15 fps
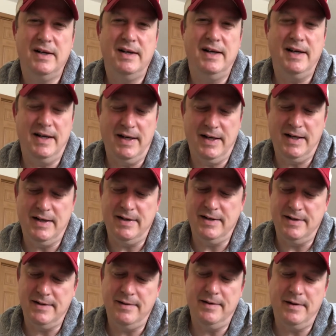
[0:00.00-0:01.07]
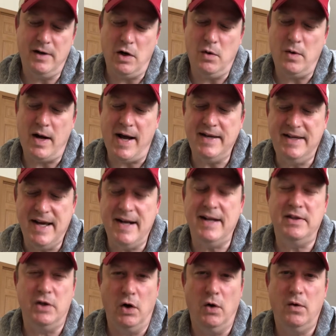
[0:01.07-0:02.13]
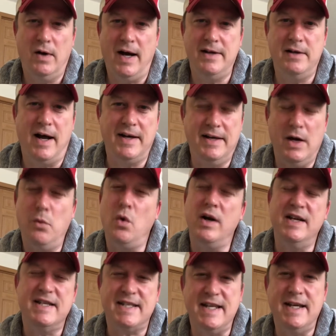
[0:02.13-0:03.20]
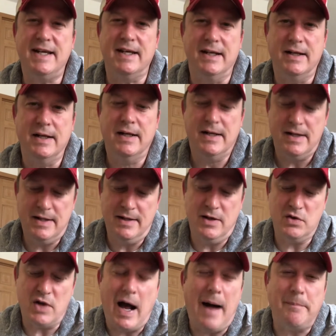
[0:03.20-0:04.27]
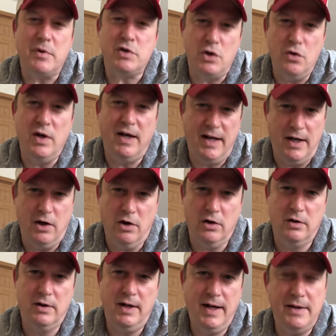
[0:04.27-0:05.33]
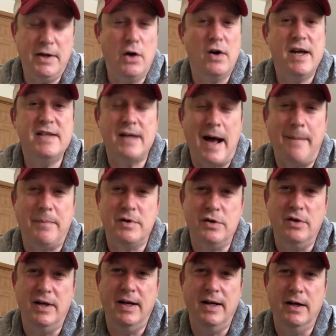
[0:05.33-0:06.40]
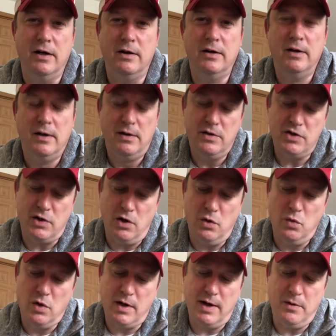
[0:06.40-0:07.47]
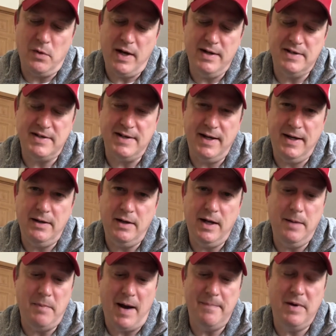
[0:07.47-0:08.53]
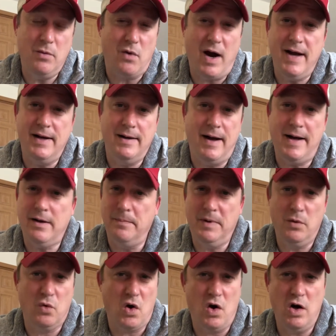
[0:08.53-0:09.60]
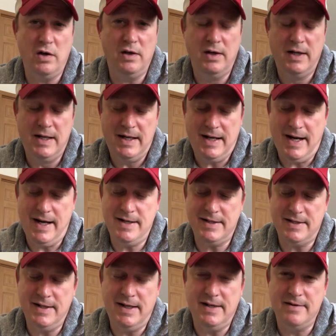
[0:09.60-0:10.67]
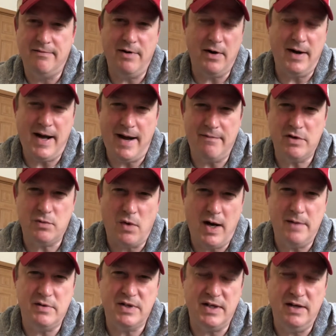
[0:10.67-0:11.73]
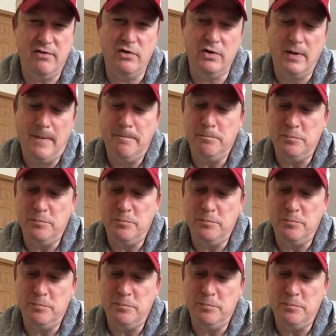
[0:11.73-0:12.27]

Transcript: And, I get it, though. I get what he's thinking. There's opportunity here. And there is opportunity here. So we're going to wait and see. He might be right and I could be wrong. I just think he's a very average wide receiver.